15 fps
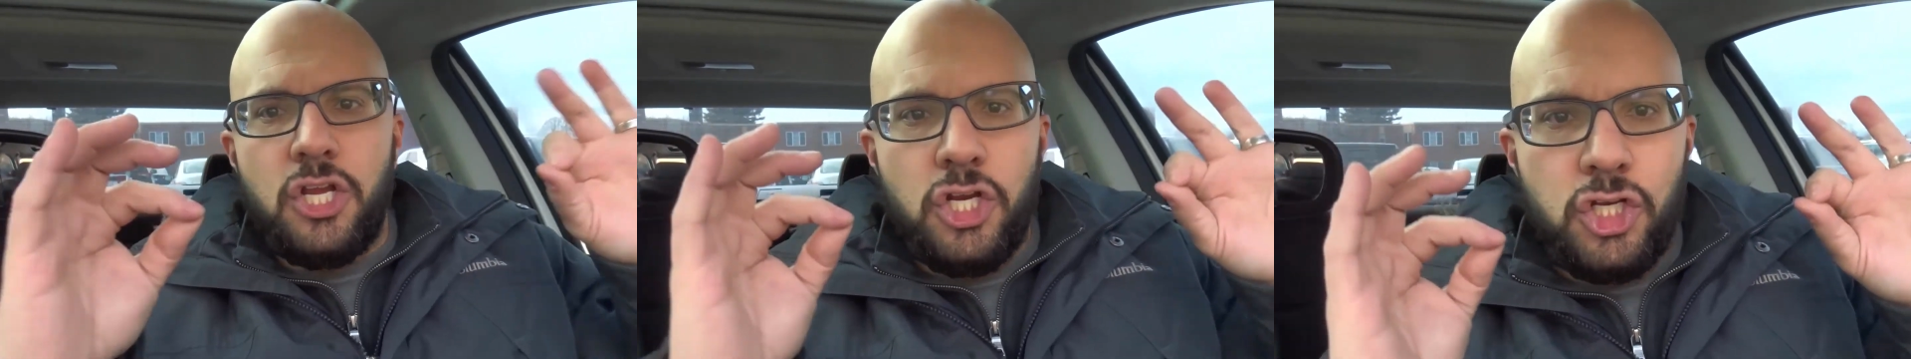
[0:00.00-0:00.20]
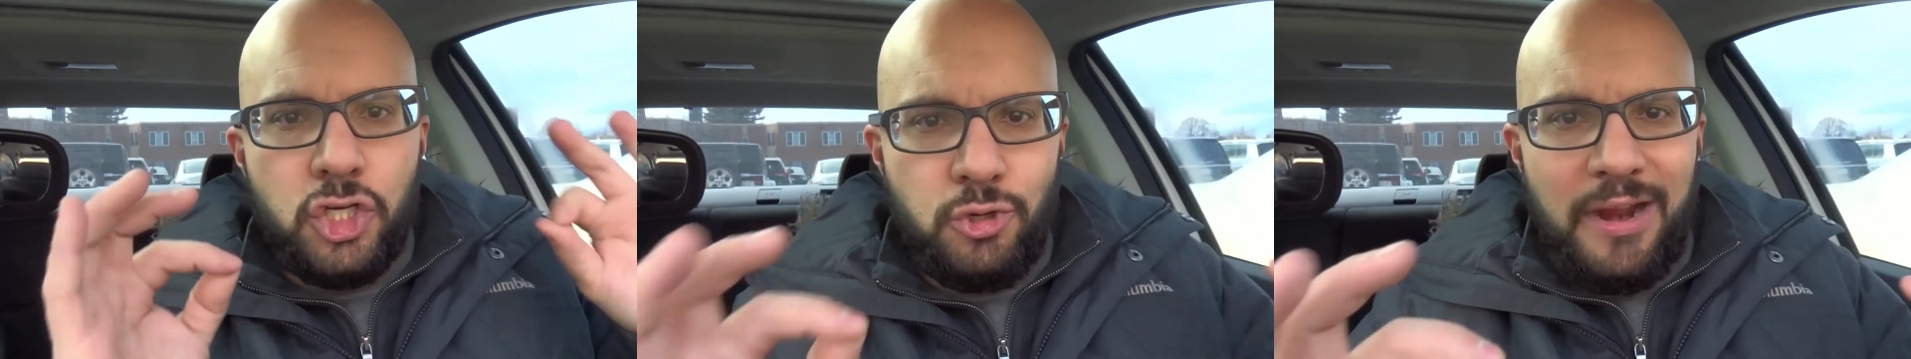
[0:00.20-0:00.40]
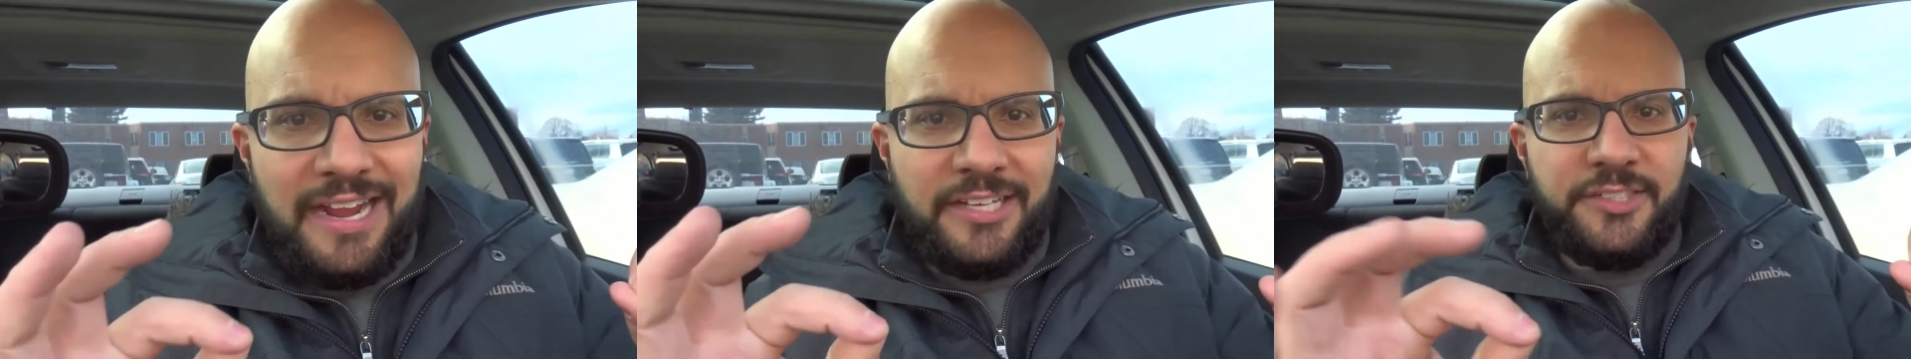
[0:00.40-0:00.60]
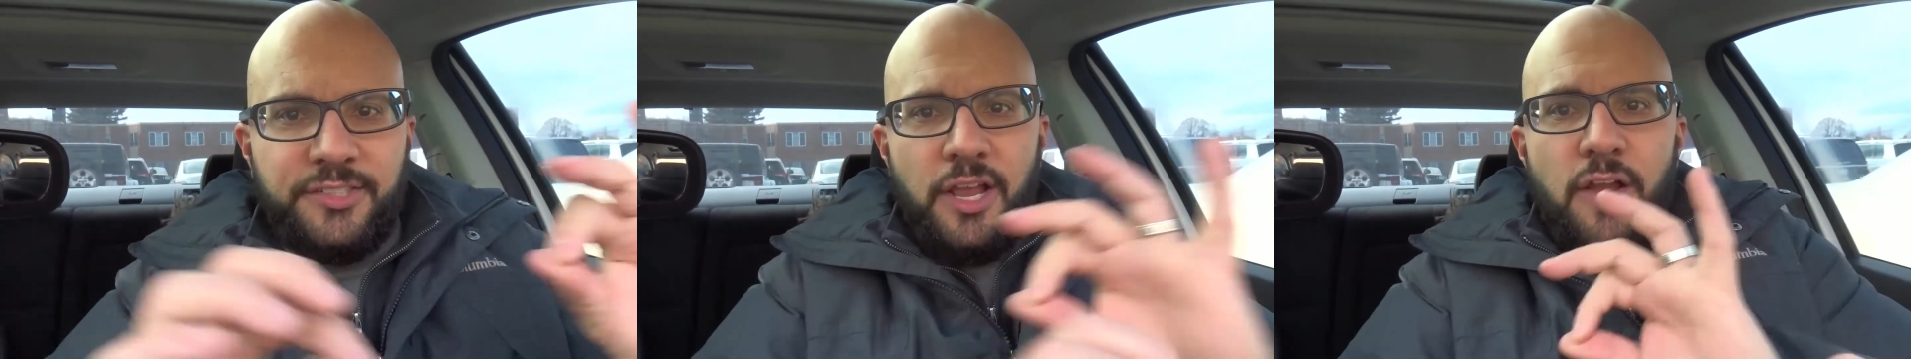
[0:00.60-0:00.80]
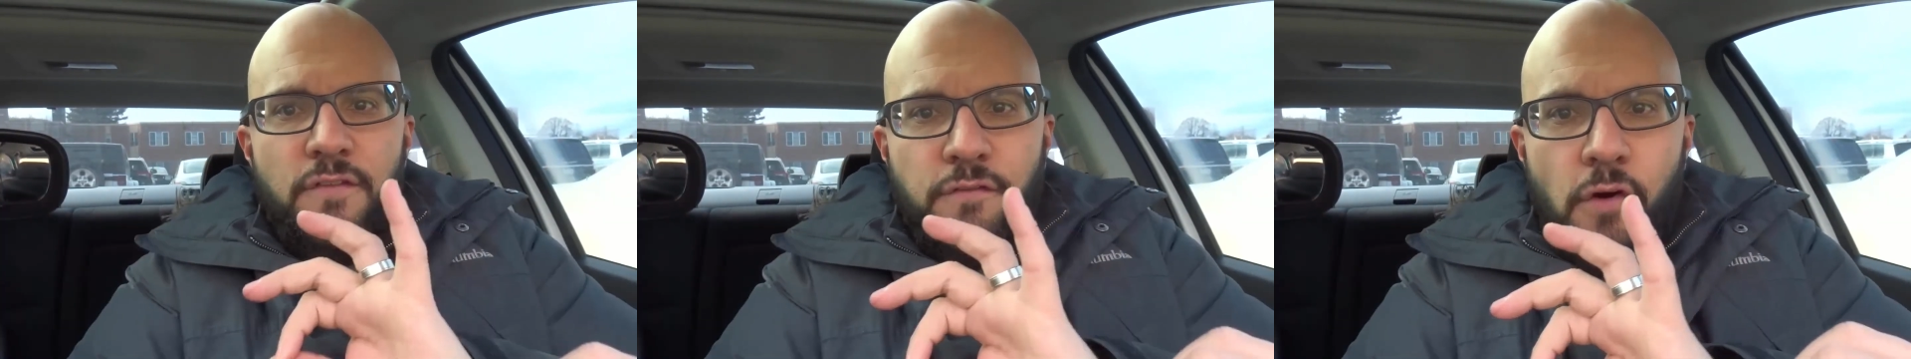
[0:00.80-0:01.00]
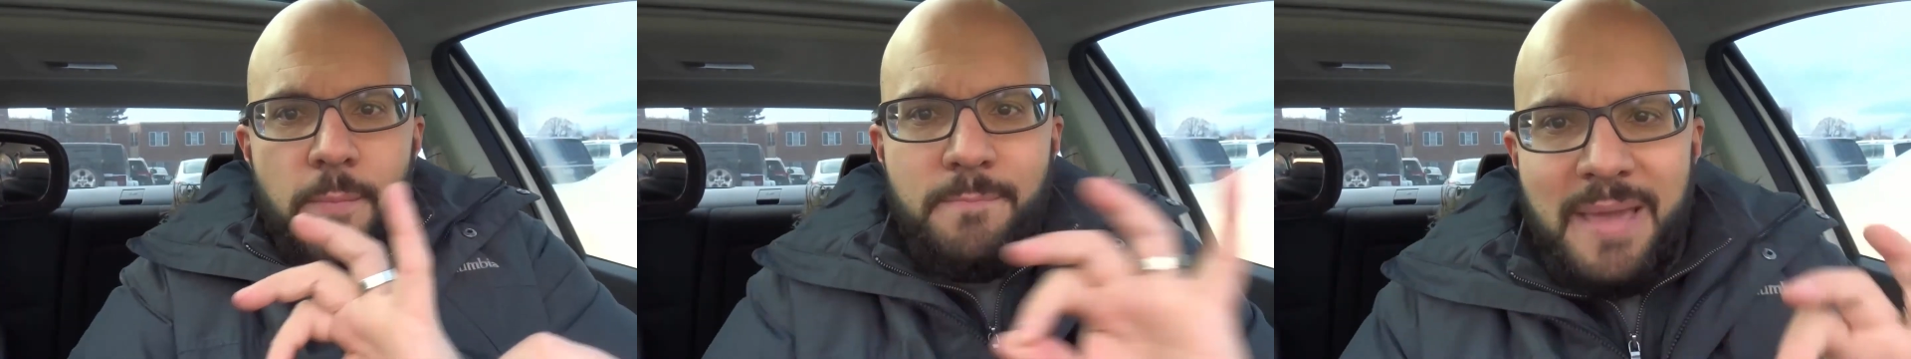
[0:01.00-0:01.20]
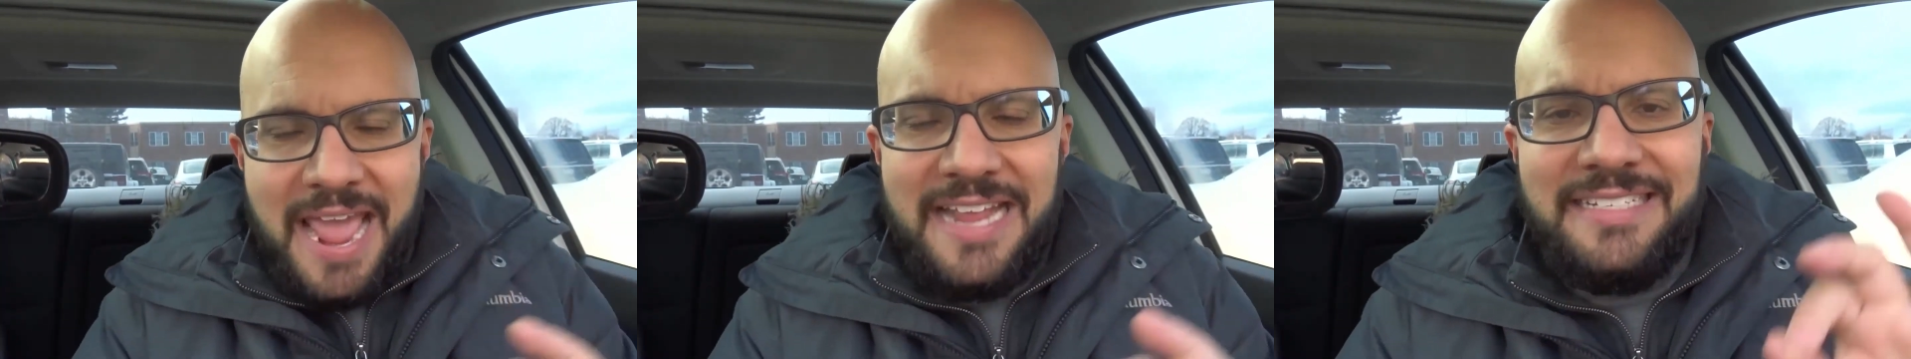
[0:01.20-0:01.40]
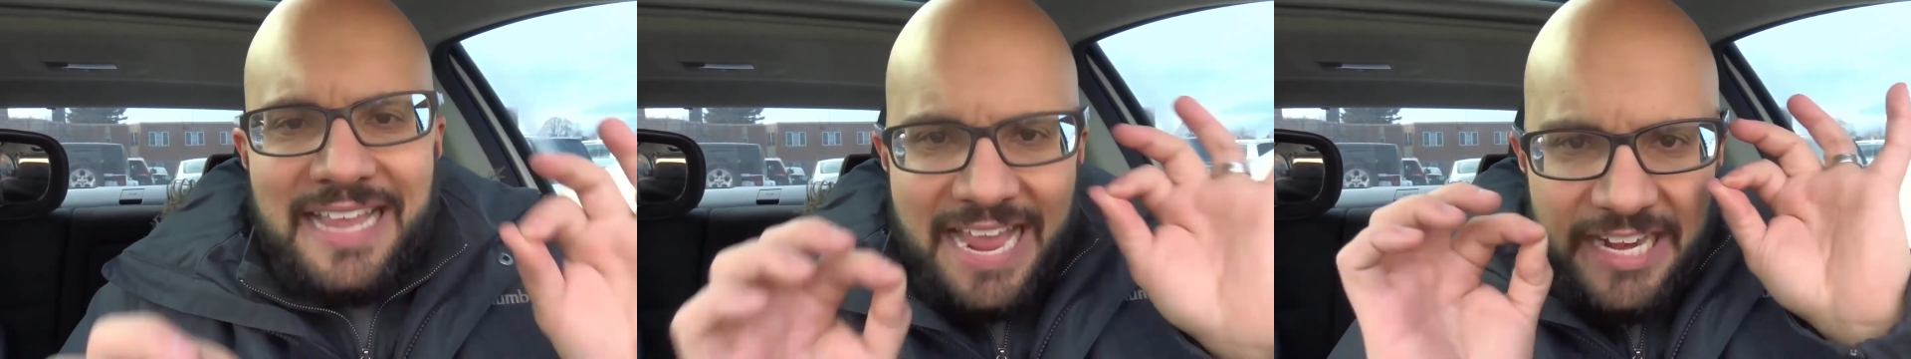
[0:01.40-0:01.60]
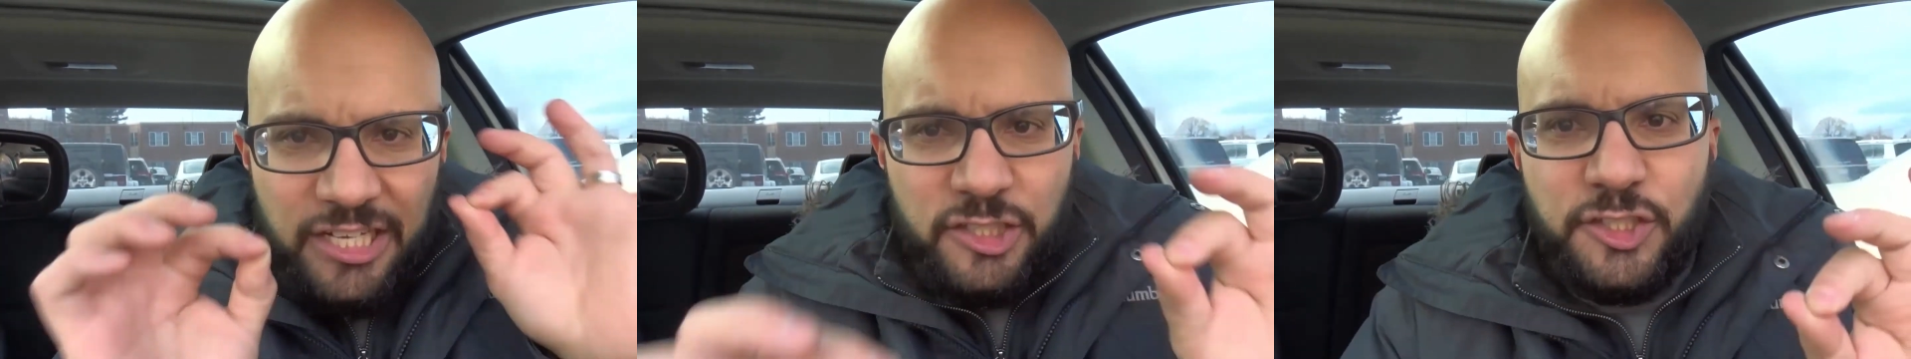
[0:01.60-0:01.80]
tricks for maintaining